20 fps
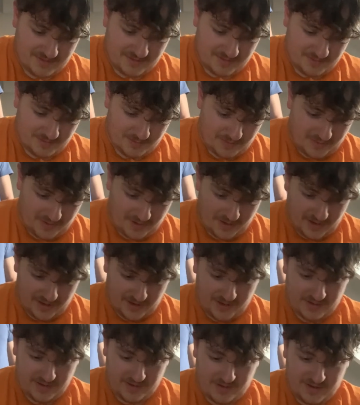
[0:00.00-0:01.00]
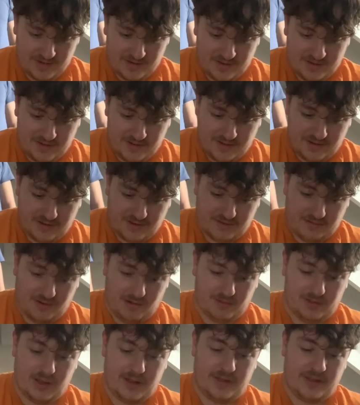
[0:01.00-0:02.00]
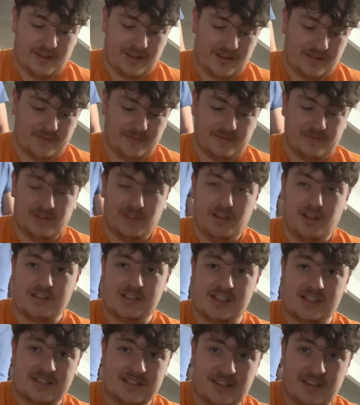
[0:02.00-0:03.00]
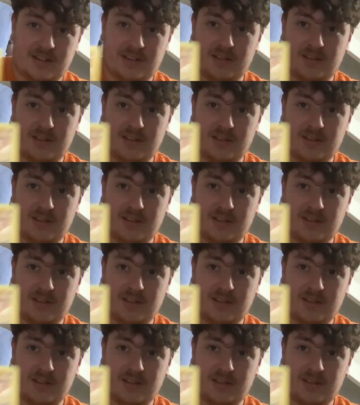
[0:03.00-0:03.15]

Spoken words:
We've got Growlithe. Looks like Santa